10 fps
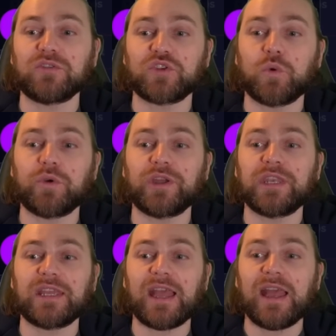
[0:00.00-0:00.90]
So we're going to
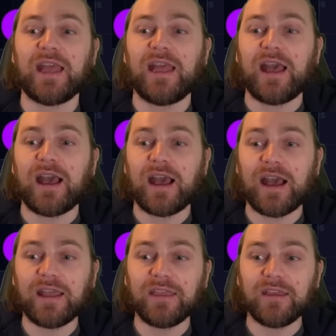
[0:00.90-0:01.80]
get
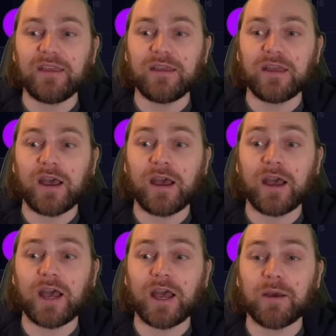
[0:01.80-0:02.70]
higher
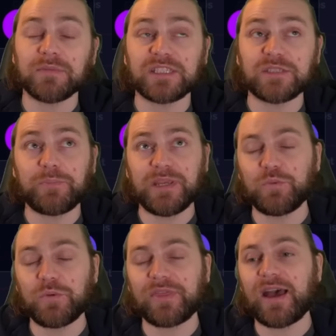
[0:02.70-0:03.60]
um, speed
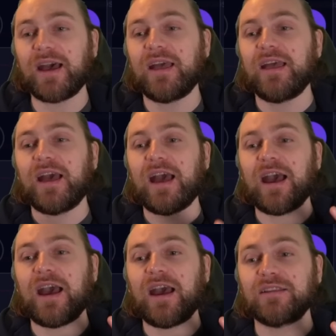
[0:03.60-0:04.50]
with that.
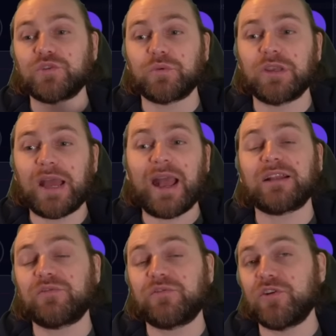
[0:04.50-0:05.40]
And so we're going to
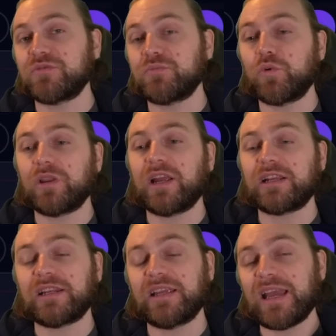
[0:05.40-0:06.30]
act first more
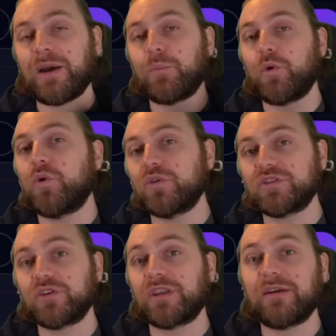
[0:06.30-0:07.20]
likely. And we're
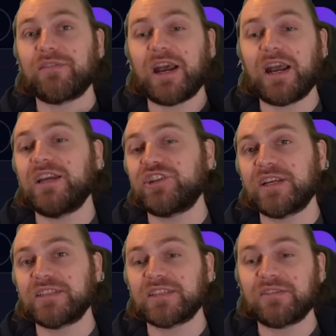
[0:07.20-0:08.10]
also going to have a higher
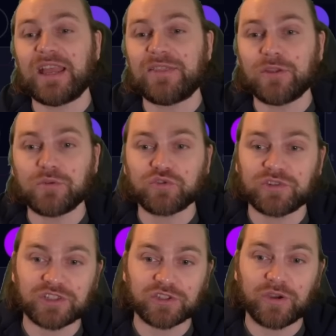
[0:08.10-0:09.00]
chance of getting those
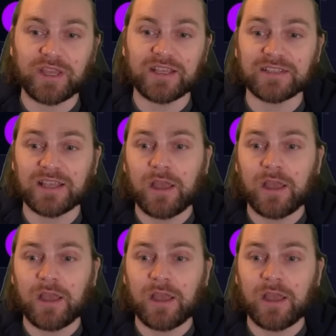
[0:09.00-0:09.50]
critical hits.